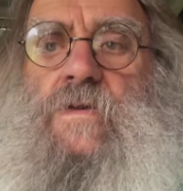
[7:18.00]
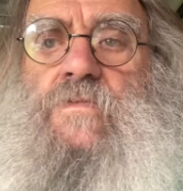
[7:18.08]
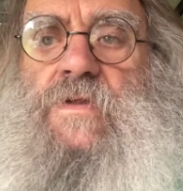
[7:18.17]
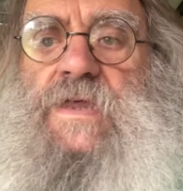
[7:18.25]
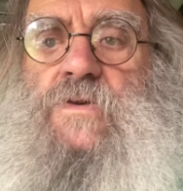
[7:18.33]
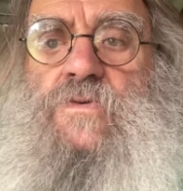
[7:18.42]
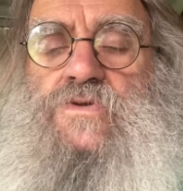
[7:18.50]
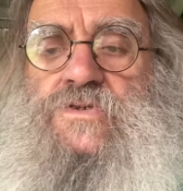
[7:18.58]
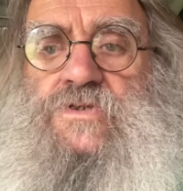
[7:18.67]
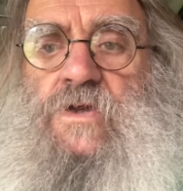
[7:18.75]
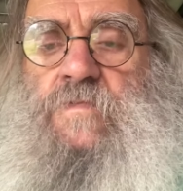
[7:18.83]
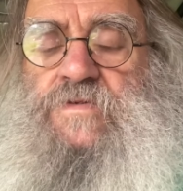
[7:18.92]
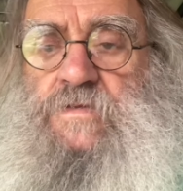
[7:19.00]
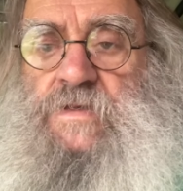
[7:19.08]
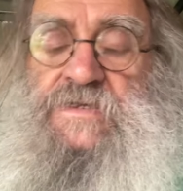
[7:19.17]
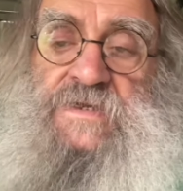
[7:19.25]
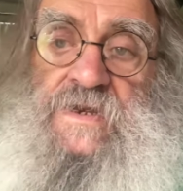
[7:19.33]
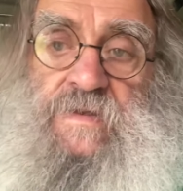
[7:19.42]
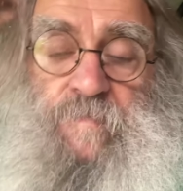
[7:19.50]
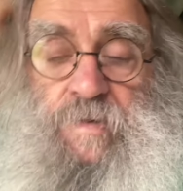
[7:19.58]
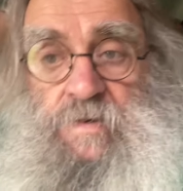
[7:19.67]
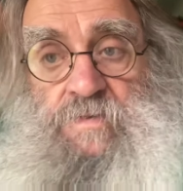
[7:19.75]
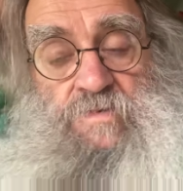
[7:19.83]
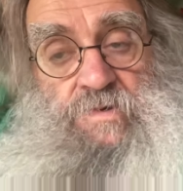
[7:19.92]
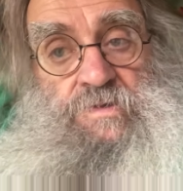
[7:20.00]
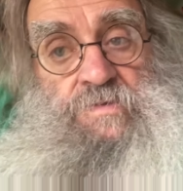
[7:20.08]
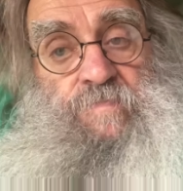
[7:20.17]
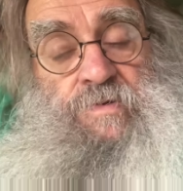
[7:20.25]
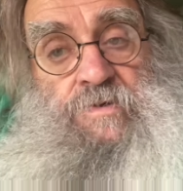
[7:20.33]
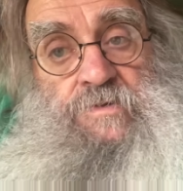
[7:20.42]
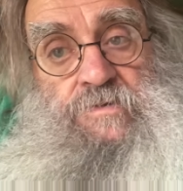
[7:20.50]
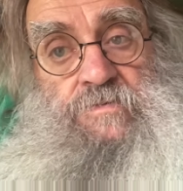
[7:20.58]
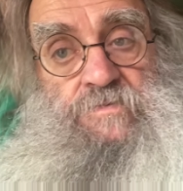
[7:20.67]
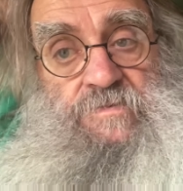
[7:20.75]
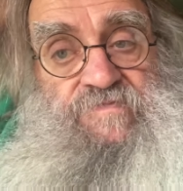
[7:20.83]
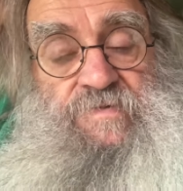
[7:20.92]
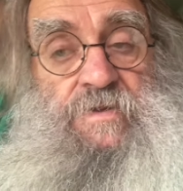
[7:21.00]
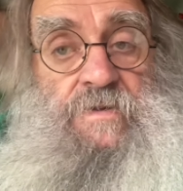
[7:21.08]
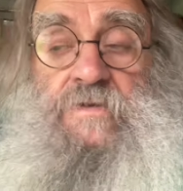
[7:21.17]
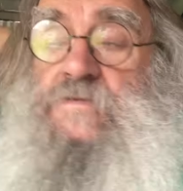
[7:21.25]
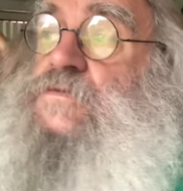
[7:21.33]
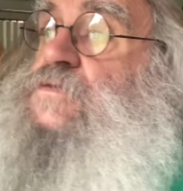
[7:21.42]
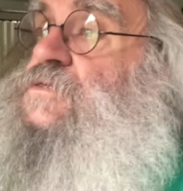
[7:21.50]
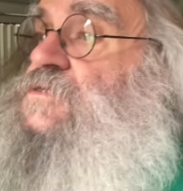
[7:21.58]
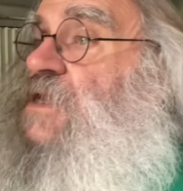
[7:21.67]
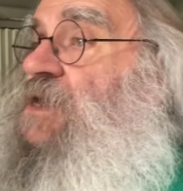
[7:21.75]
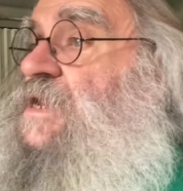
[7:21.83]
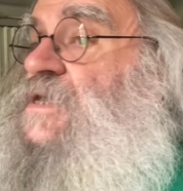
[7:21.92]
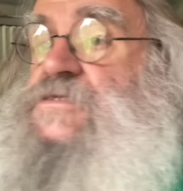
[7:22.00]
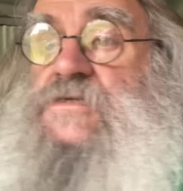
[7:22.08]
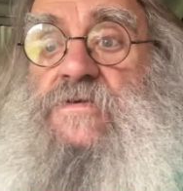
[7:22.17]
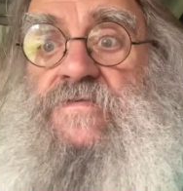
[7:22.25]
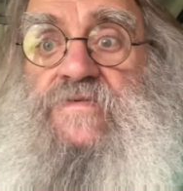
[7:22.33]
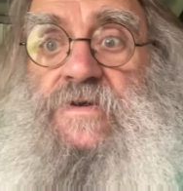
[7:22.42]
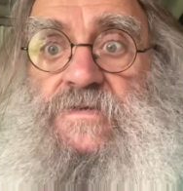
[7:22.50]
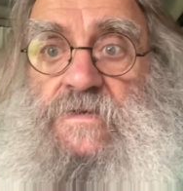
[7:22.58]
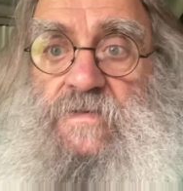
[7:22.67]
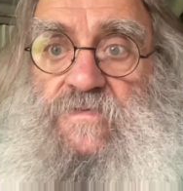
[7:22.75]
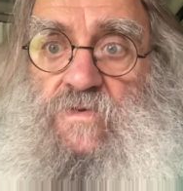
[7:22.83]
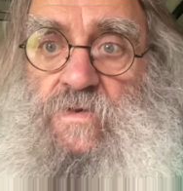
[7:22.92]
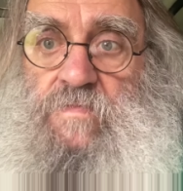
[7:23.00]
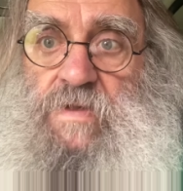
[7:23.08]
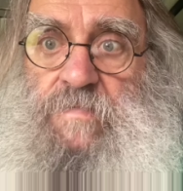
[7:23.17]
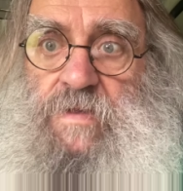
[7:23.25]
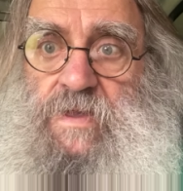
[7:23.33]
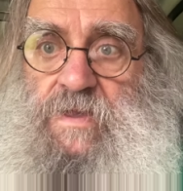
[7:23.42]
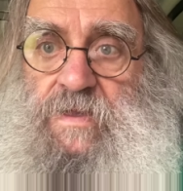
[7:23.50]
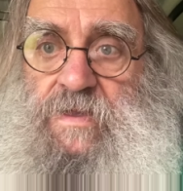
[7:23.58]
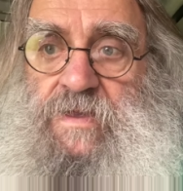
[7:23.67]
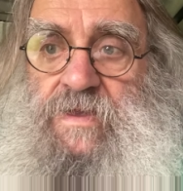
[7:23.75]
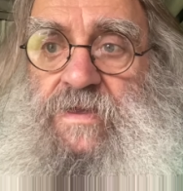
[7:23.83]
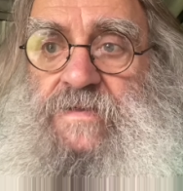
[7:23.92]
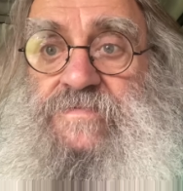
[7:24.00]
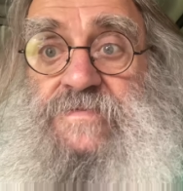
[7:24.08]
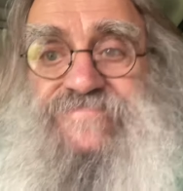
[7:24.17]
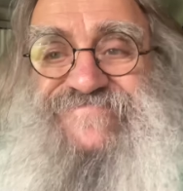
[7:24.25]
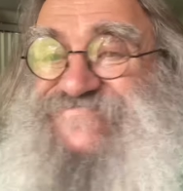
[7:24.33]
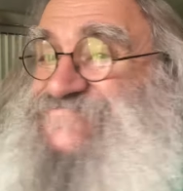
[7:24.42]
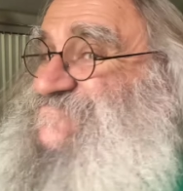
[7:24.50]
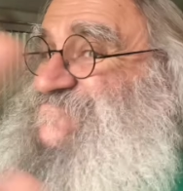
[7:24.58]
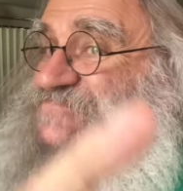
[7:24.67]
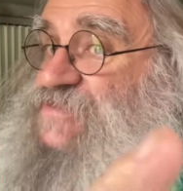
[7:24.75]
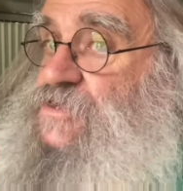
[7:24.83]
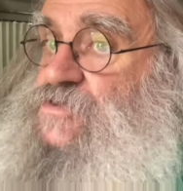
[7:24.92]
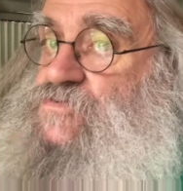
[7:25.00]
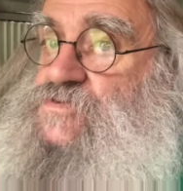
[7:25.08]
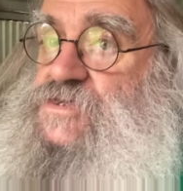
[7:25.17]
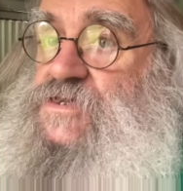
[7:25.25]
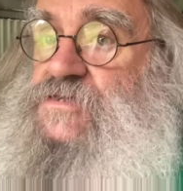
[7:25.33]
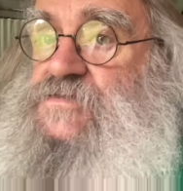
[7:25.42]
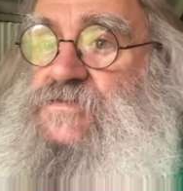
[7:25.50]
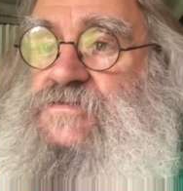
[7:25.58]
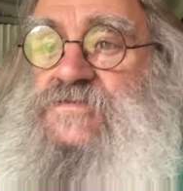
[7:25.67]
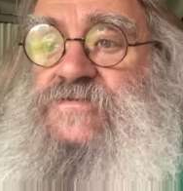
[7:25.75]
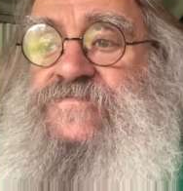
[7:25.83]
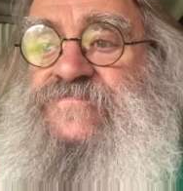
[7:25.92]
Well, that all stopped. So that's the end of part one. Part two is to follow. Stay classy, no fighting, everyone. Bye bye. You skins.